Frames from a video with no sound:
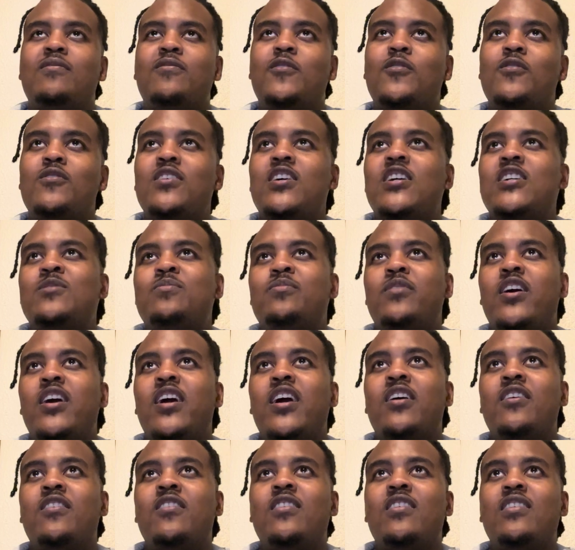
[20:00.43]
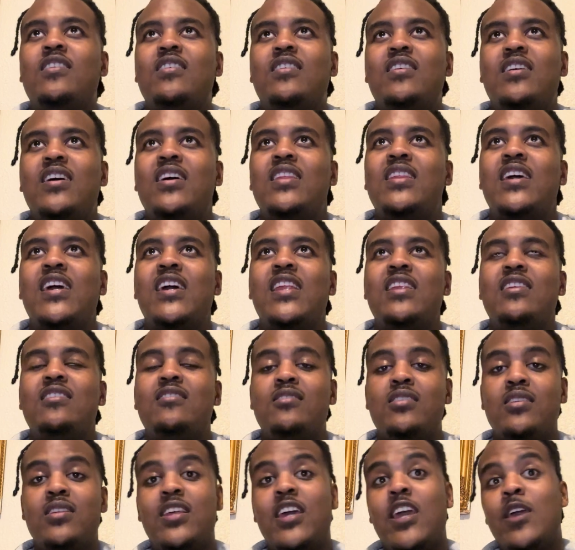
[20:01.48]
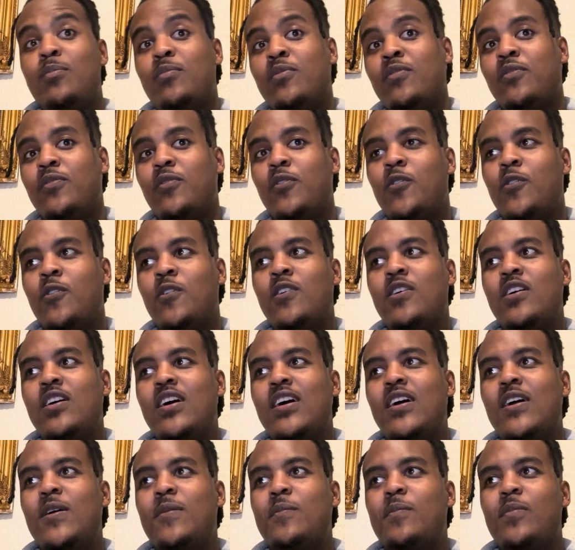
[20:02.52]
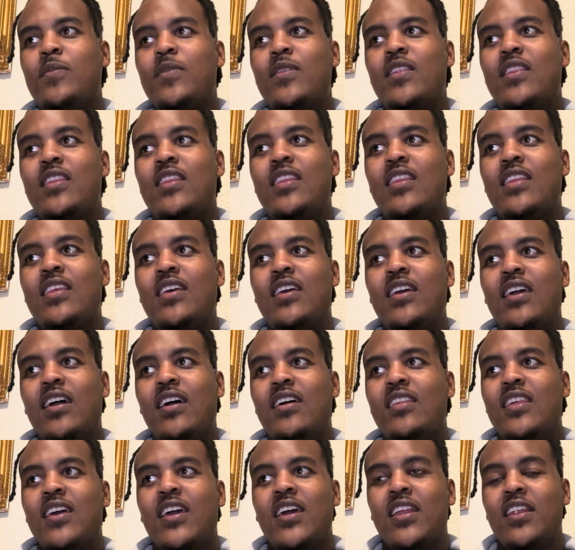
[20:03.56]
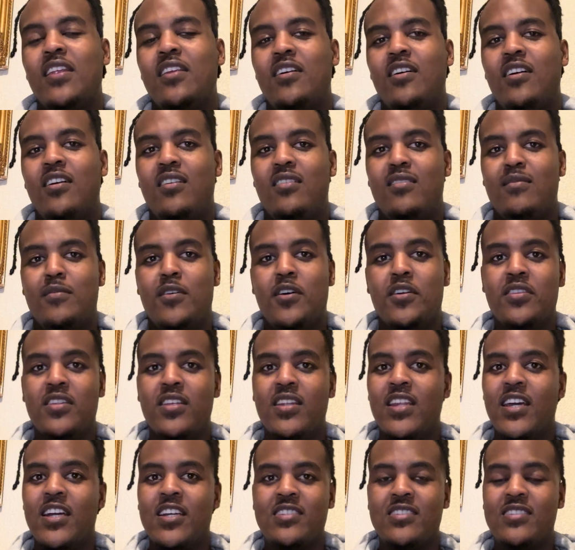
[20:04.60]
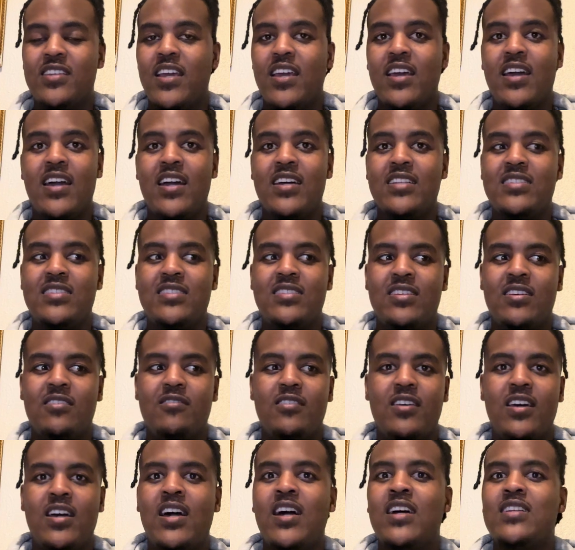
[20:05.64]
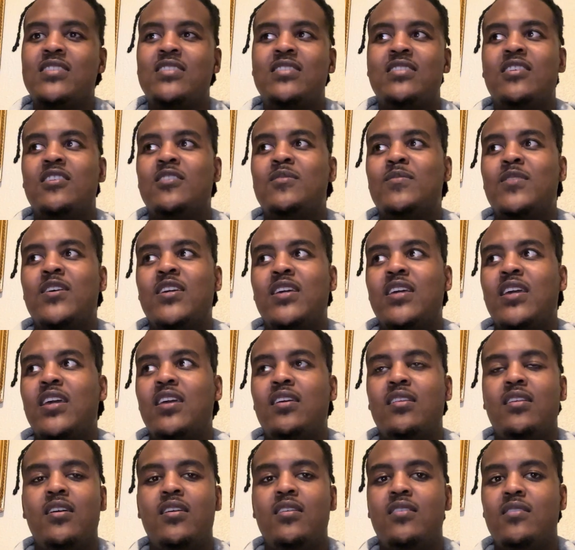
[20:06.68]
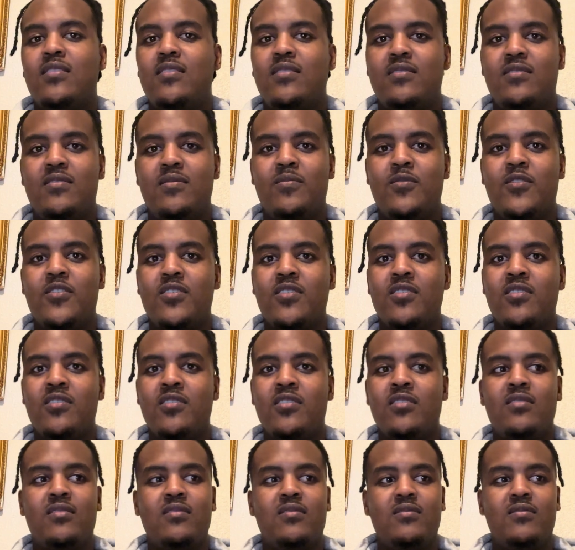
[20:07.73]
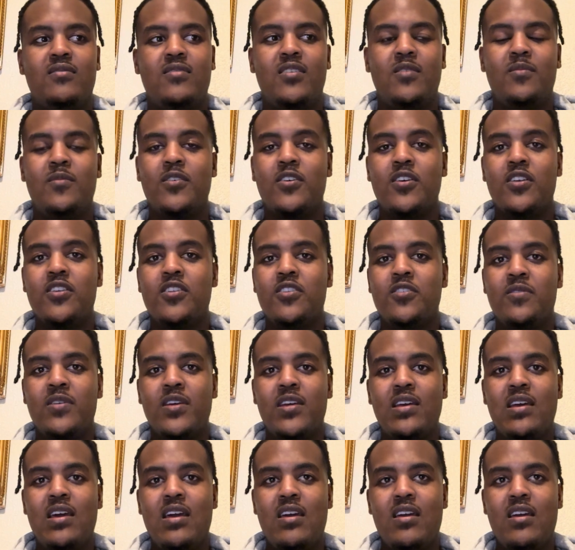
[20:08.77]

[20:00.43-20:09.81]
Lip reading: 4 days prior, and then the day before, and then on the next day I had to tell him like, hey, like I'm not gonna do it.